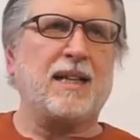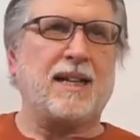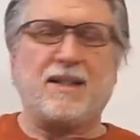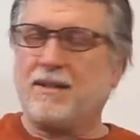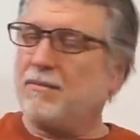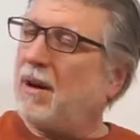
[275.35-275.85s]

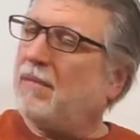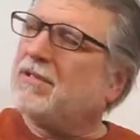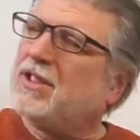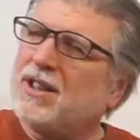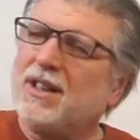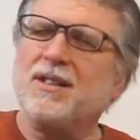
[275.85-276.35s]
It's
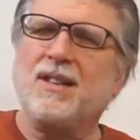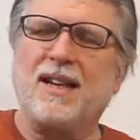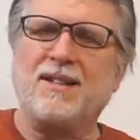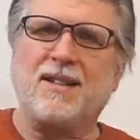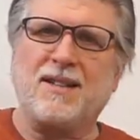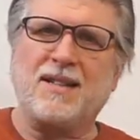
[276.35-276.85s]
just
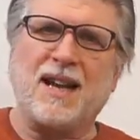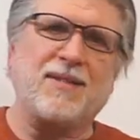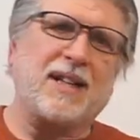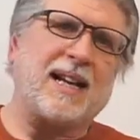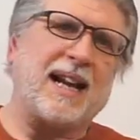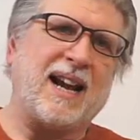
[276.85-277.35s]
less than
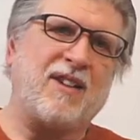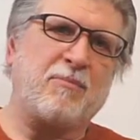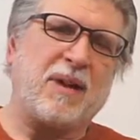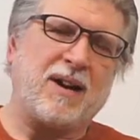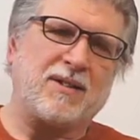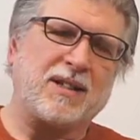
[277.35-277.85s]

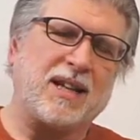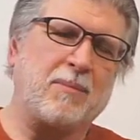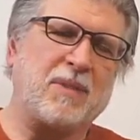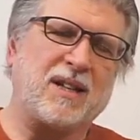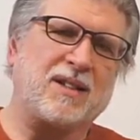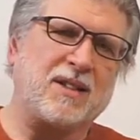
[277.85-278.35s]
7.5 pounds,
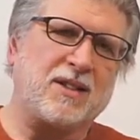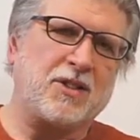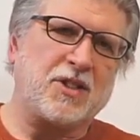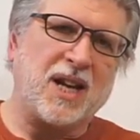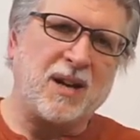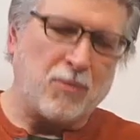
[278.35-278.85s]
again, because it's
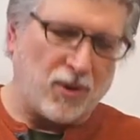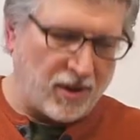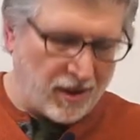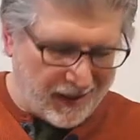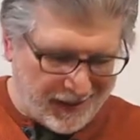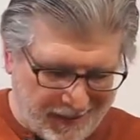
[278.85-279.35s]
chambered.